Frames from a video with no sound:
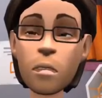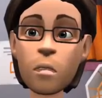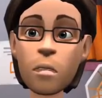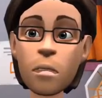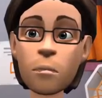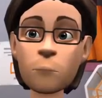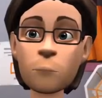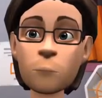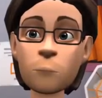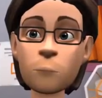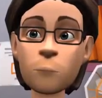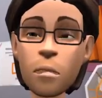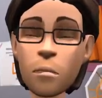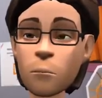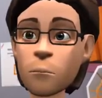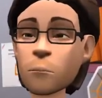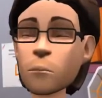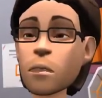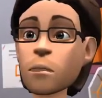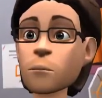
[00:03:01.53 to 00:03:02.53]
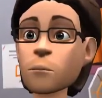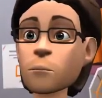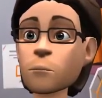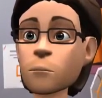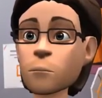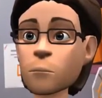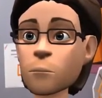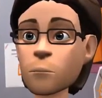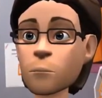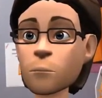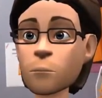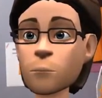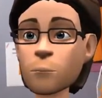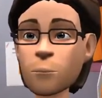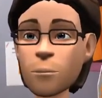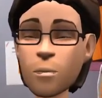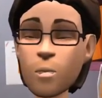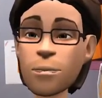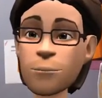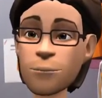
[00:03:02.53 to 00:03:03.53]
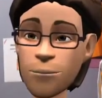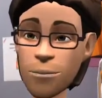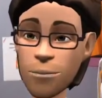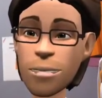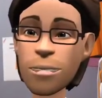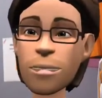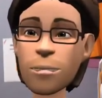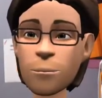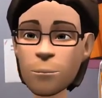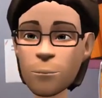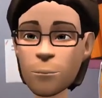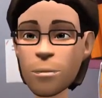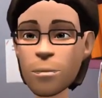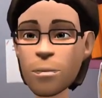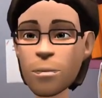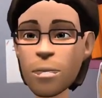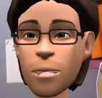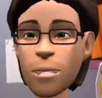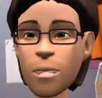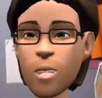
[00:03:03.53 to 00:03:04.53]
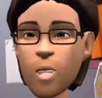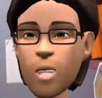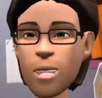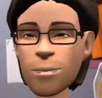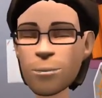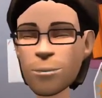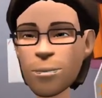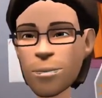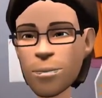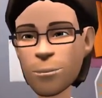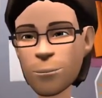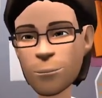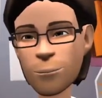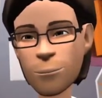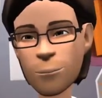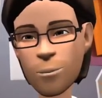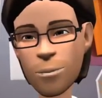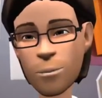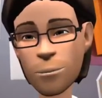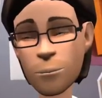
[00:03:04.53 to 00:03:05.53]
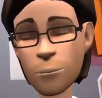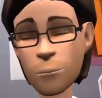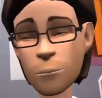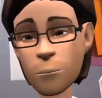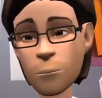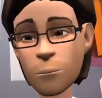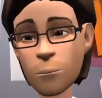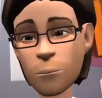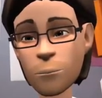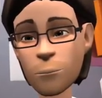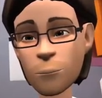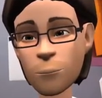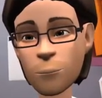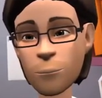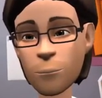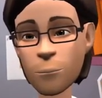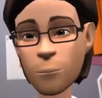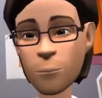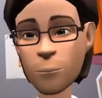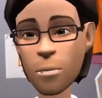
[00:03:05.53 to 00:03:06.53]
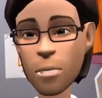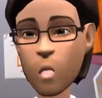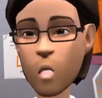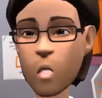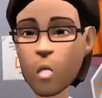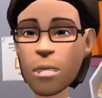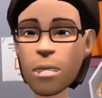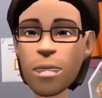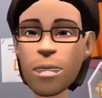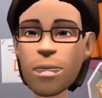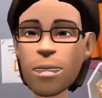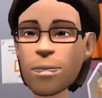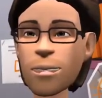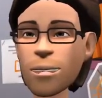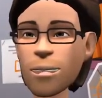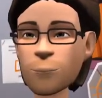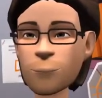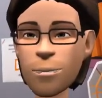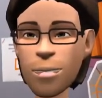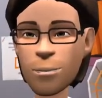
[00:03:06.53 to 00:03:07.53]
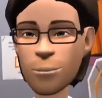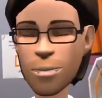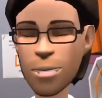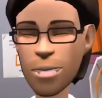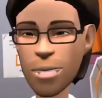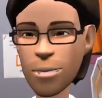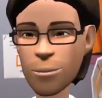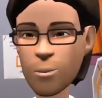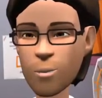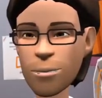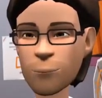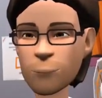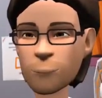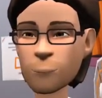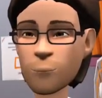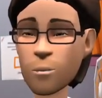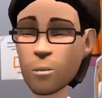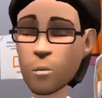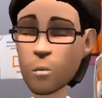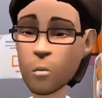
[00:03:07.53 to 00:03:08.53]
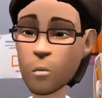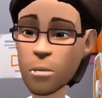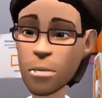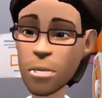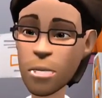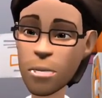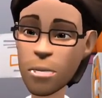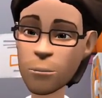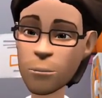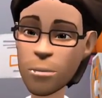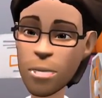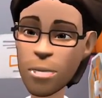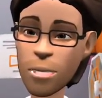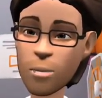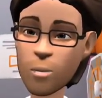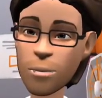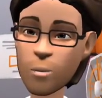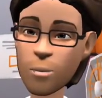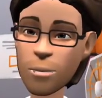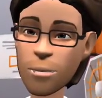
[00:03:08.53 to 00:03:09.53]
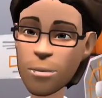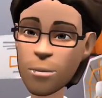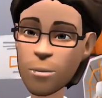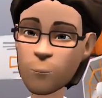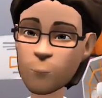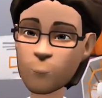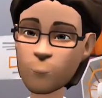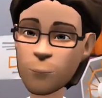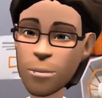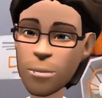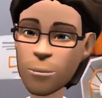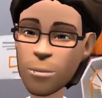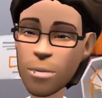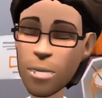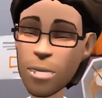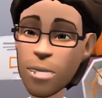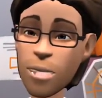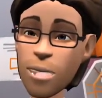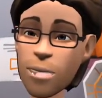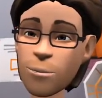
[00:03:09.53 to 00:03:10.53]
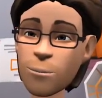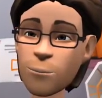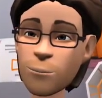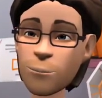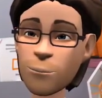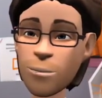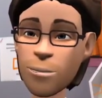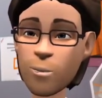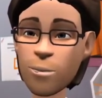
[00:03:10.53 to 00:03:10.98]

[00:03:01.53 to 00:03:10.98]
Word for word: by Ryan Higa. Next is Why Did I Start My Channel? Well, originally I was thinking about doing my own video game reviews, but